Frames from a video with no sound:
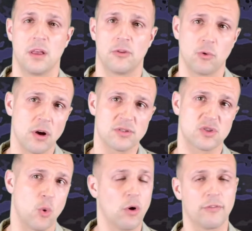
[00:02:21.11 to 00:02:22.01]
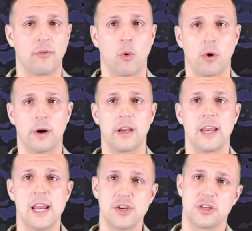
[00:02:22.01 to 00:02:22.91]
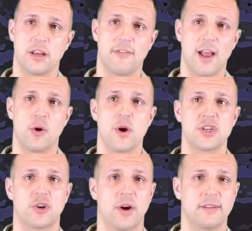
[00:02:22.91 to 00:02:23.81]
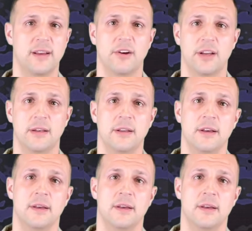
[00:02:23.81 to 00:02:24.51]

The raw score for each evaluation criterion